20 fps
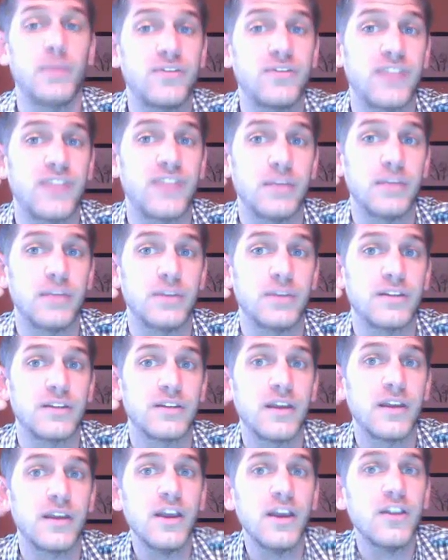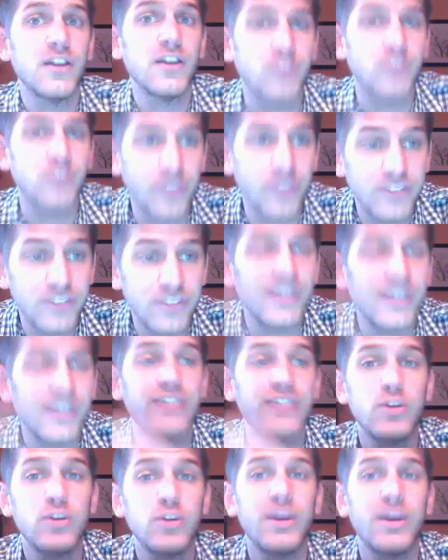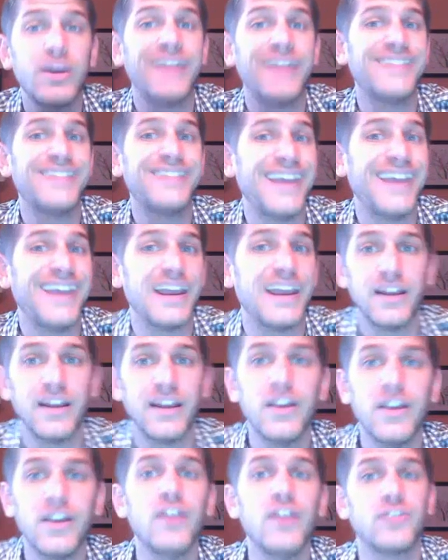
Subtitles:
statement. So this is A2 to A10.